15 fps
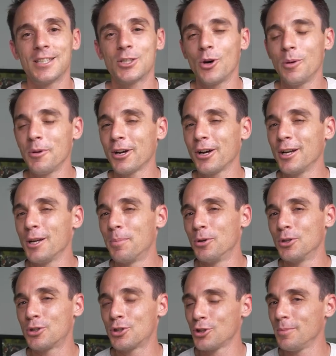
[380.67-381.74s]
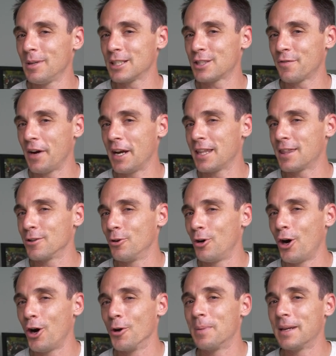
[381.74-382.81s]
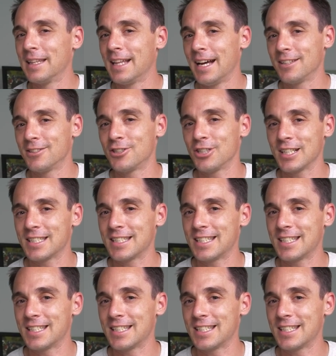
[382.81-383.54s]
I'm not going to put too much faith or hope in that just